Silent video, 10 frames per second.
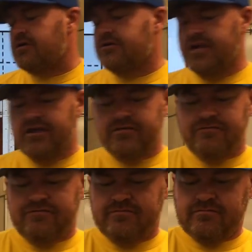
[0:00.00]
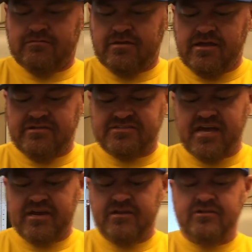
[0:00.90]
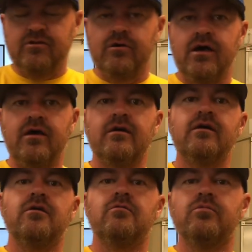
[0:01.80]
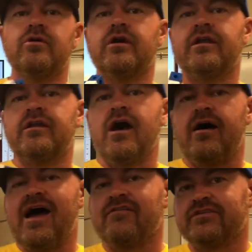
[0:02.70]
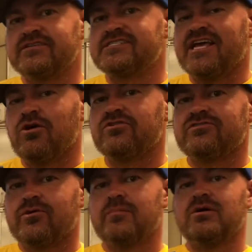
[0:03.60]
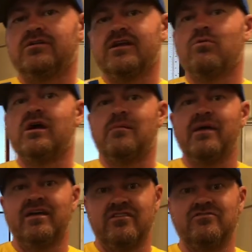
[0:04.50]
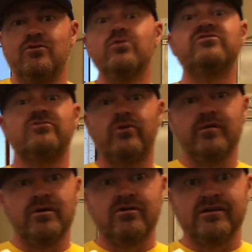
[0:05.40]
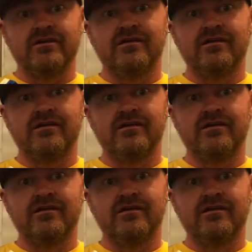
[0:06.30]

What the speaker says: creative and decided, you know what, we're going to not have a single-story building, we're going to make a 2-story building.